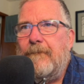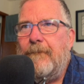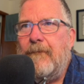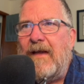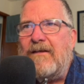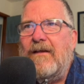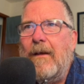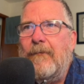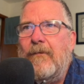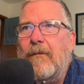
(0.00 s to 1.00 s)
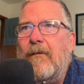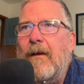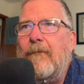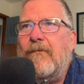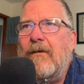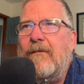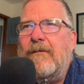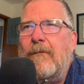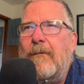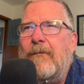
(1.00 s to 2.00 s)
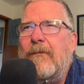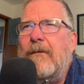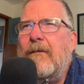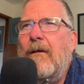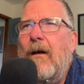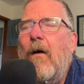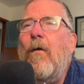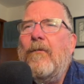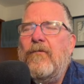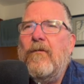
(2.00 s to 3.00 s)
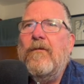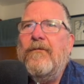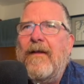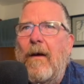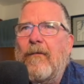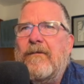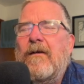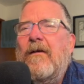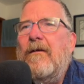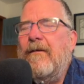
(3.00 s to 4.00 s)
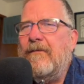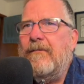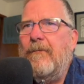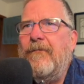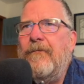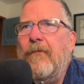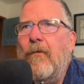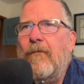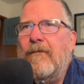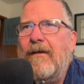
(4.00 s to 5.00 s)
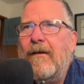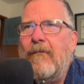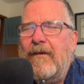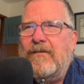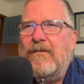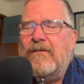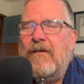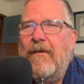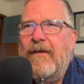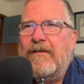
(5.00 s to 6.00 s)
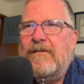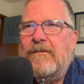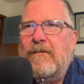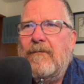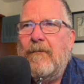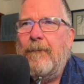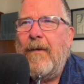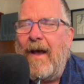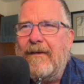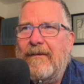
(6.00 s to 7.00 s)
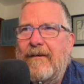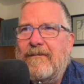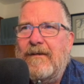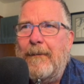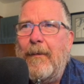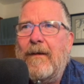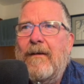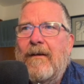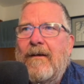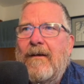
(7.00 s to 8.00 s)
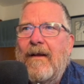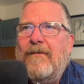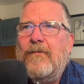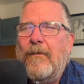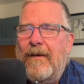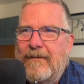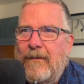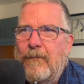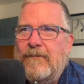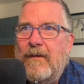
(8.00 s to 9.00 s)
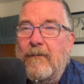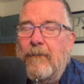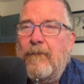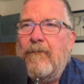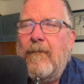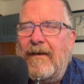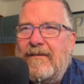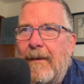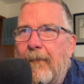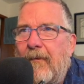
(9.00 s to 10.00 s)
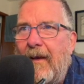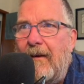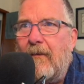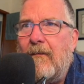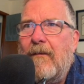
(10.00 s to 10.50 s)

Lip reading: next thing I'm doing, okay, I'm trying to see what I'm doing here. Oh, I'm drawing the flowers. There's some floral decorations on this teapot. And so what I did was I made a separate layer,